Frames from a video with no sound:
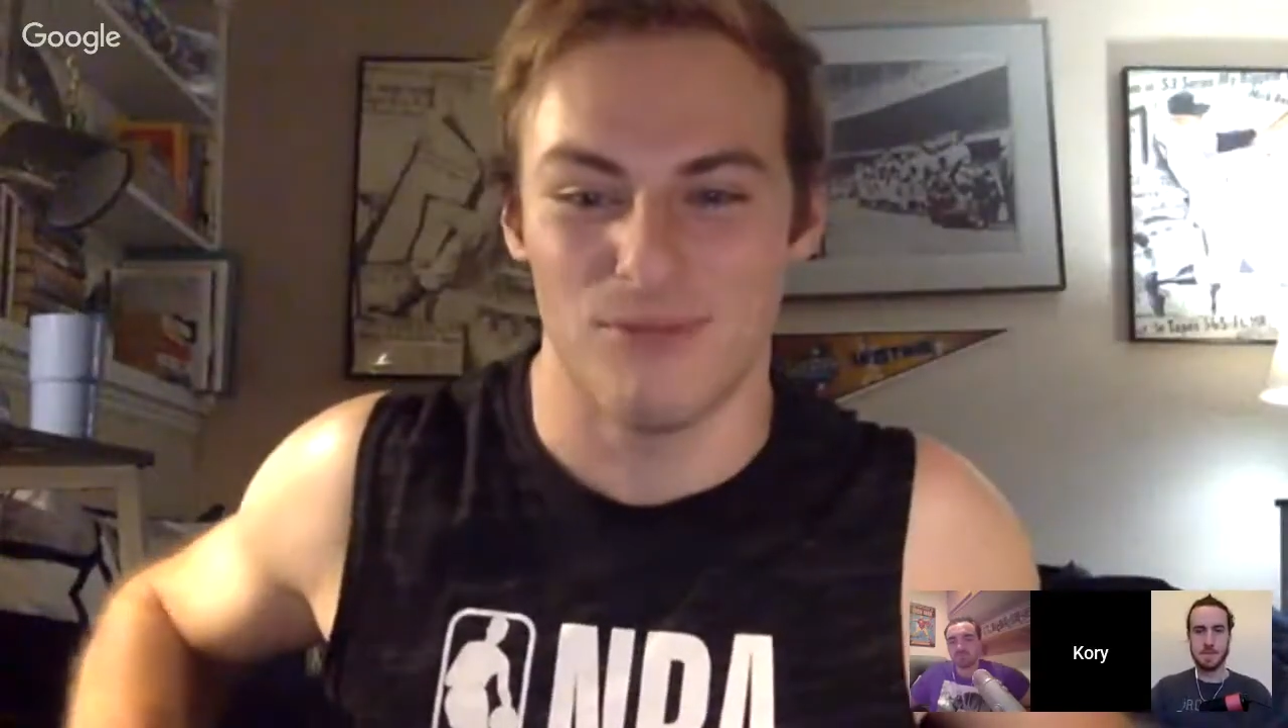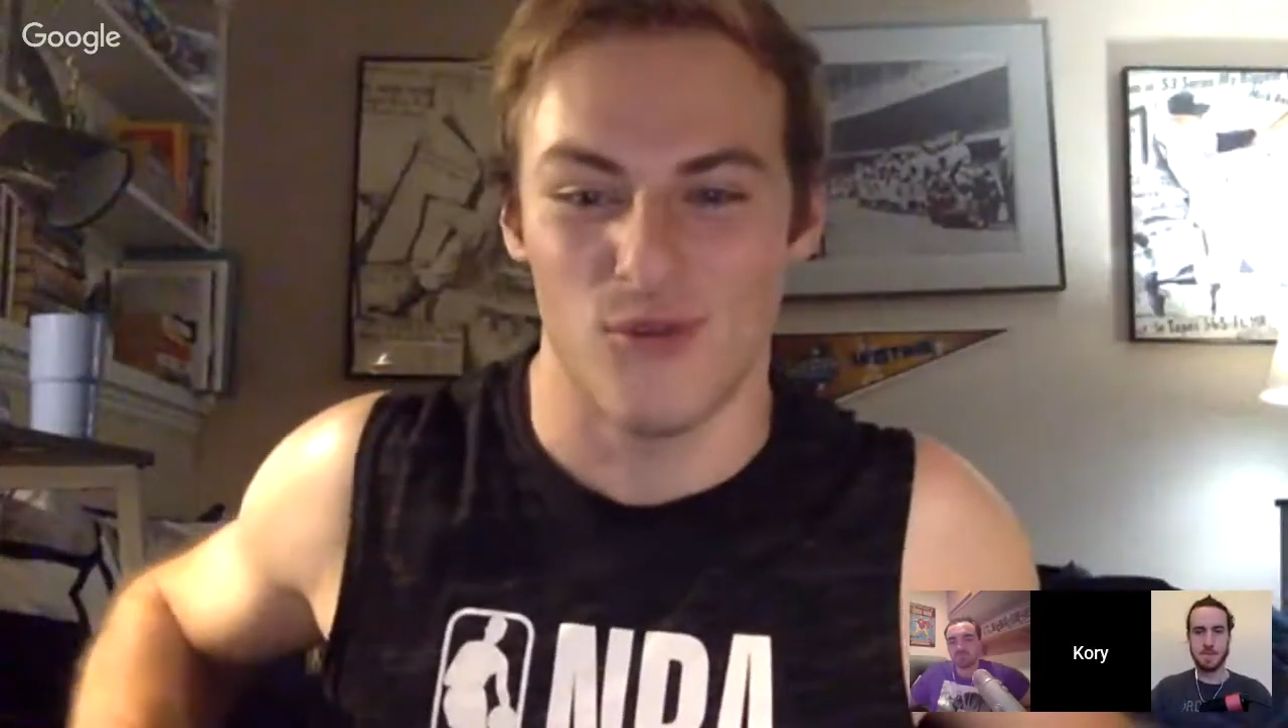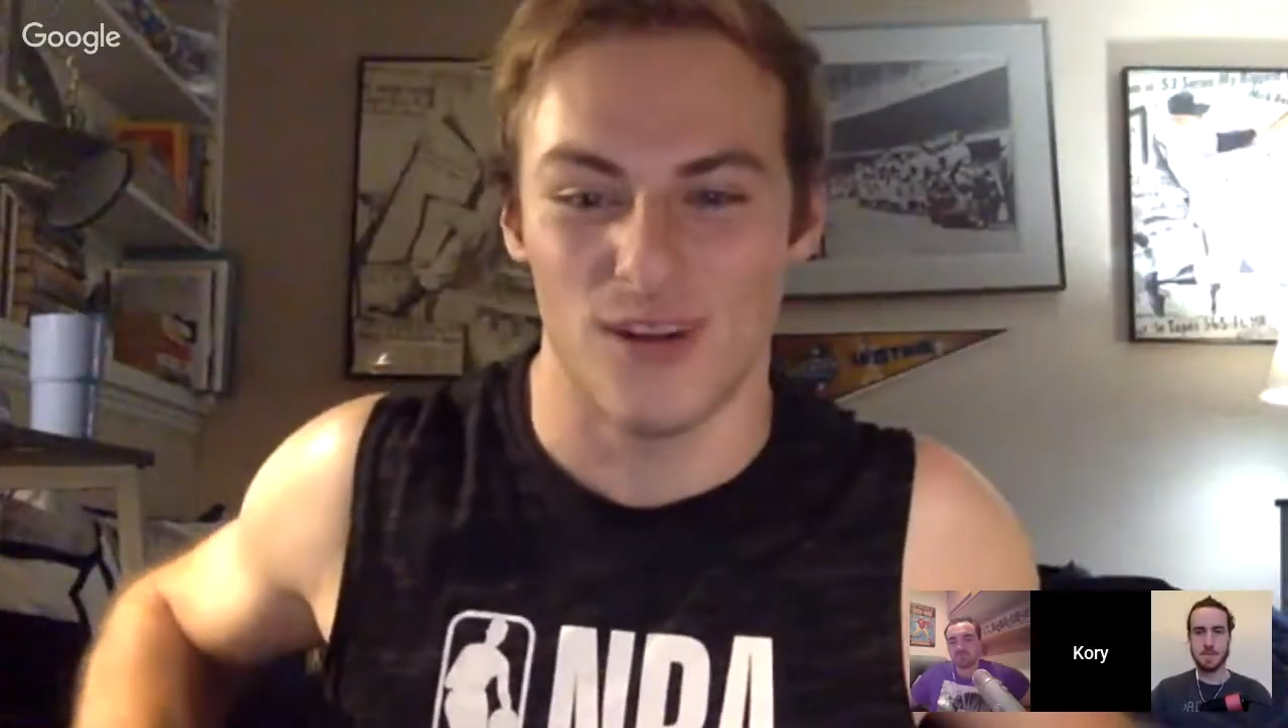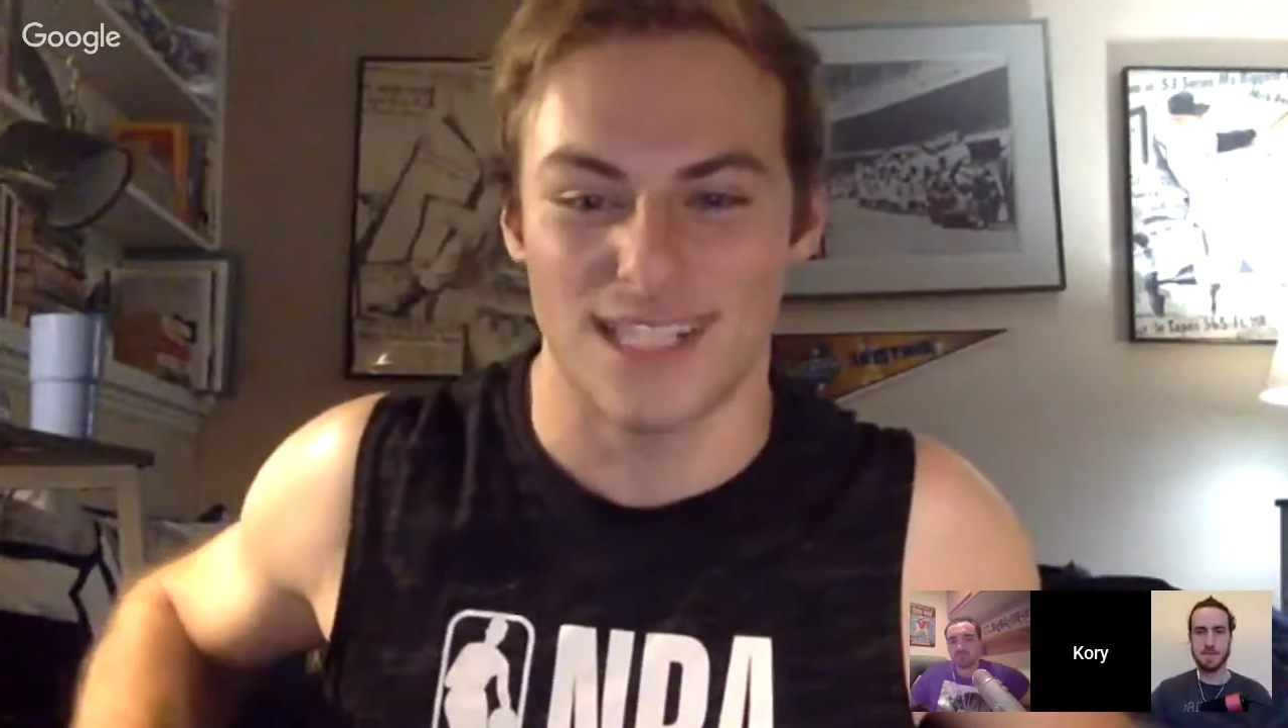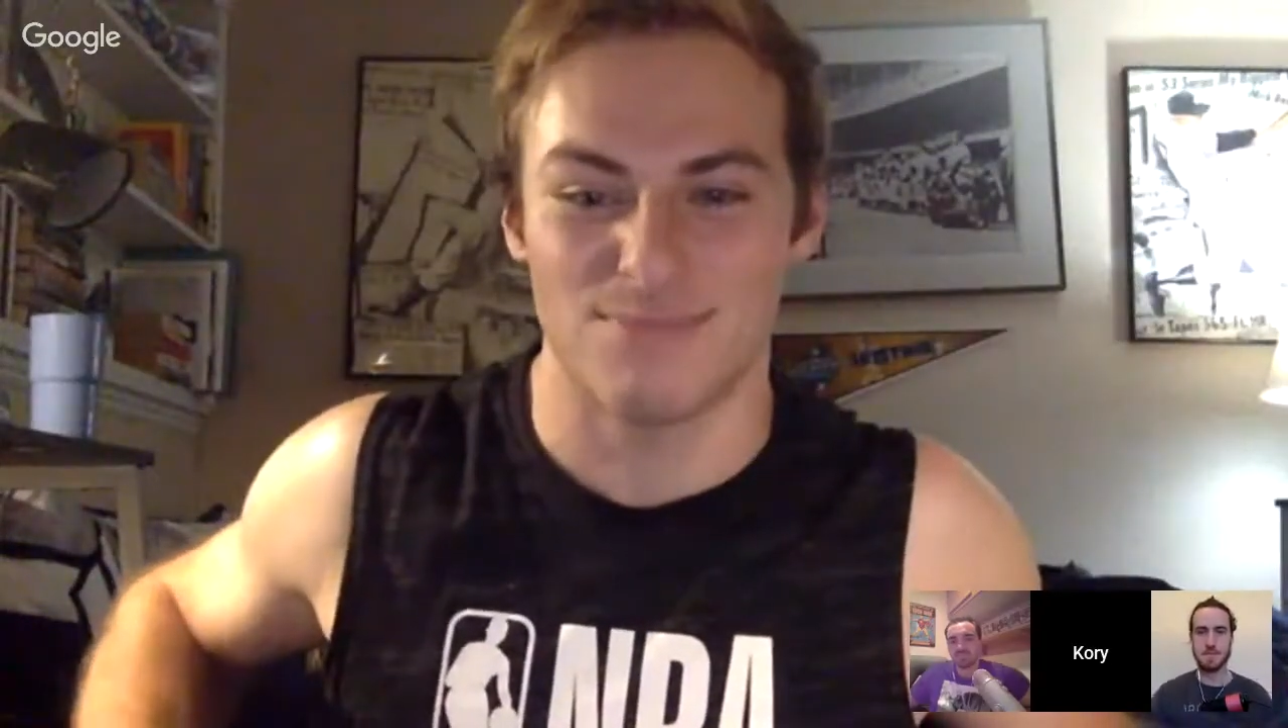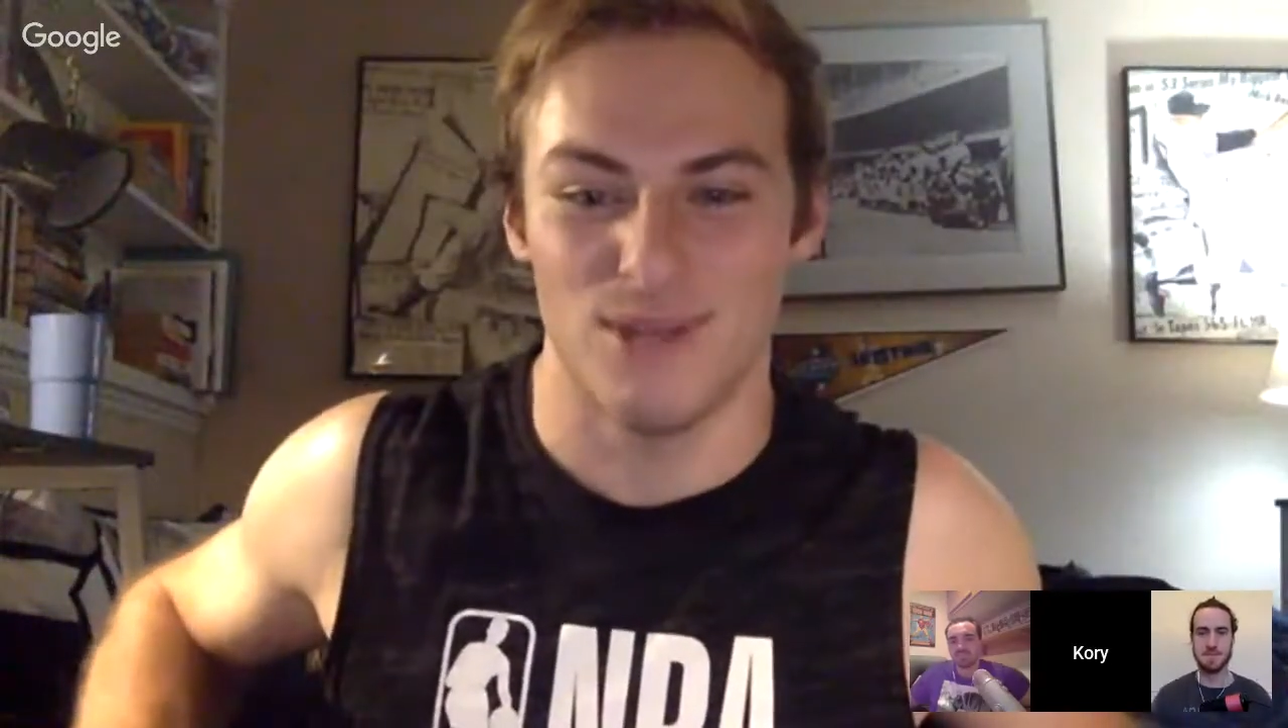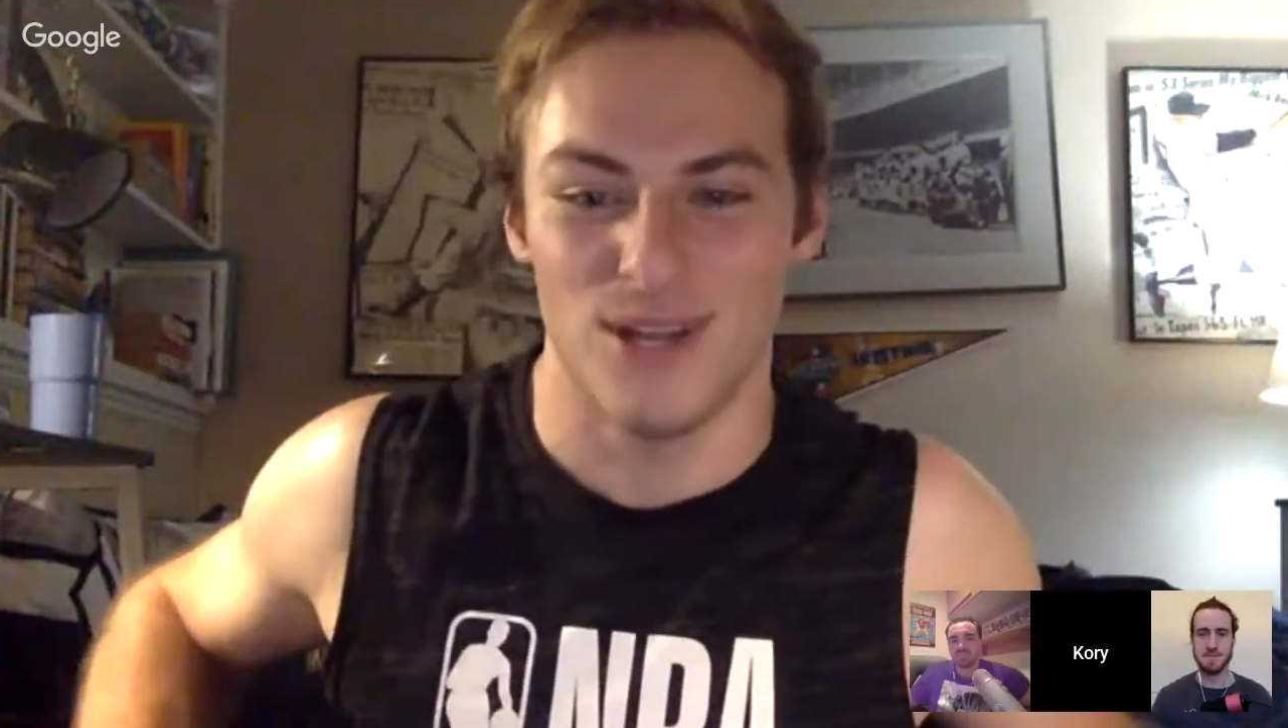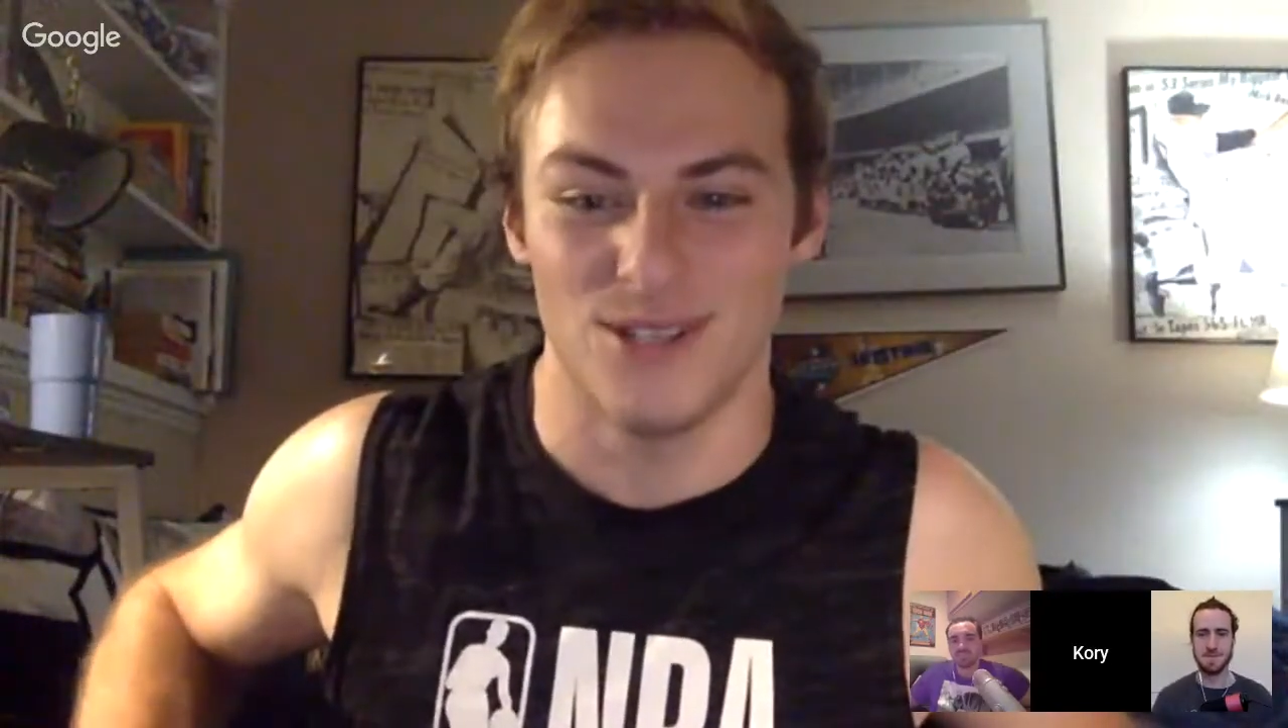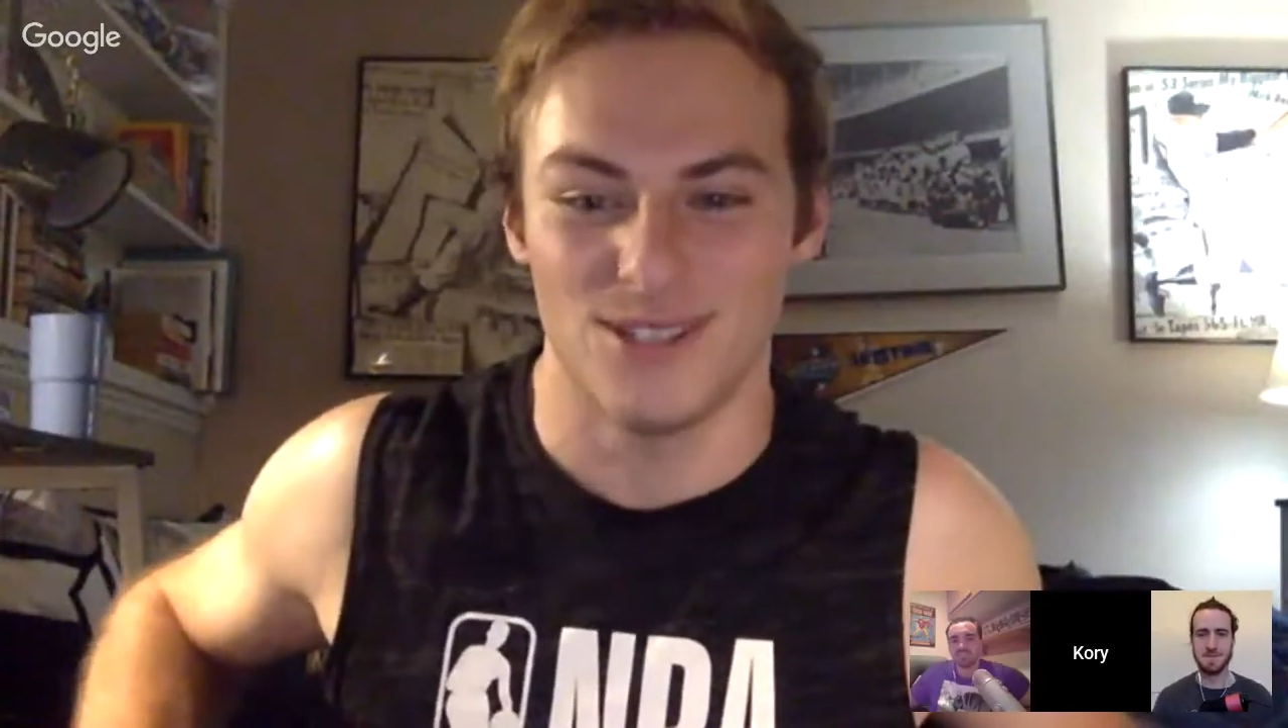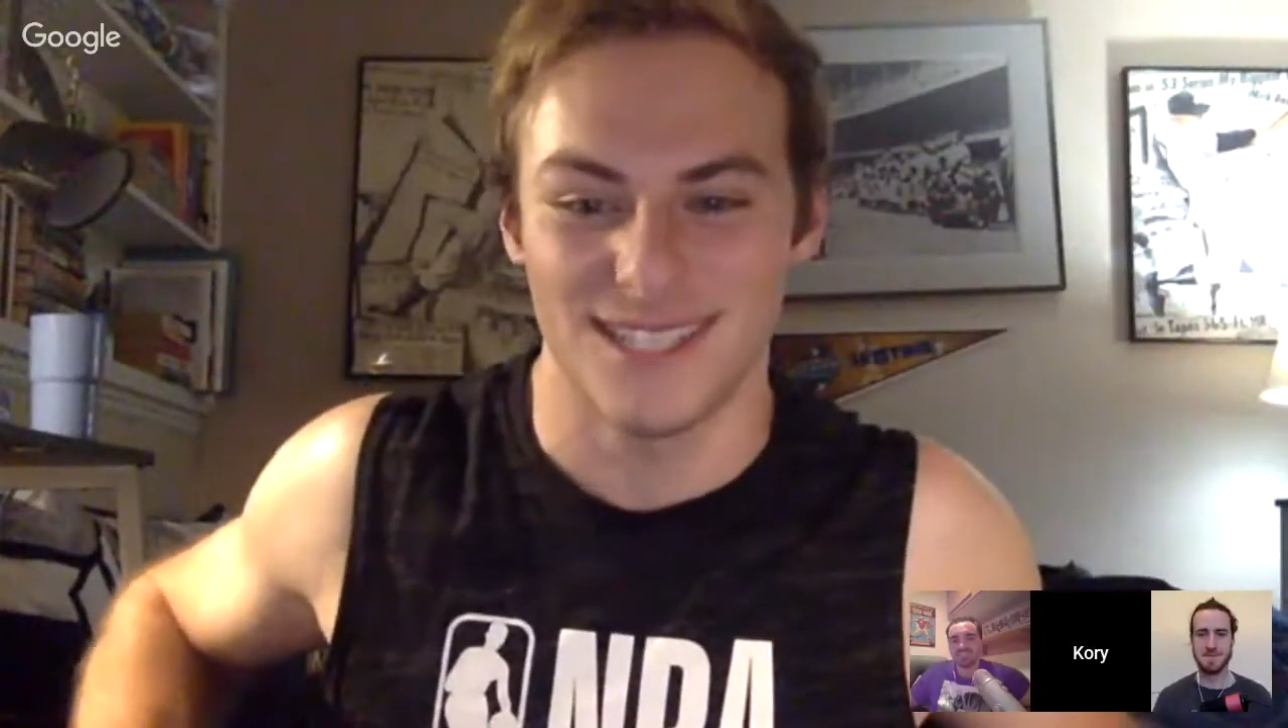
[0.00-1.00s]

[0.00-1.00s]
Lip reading: before it explodes?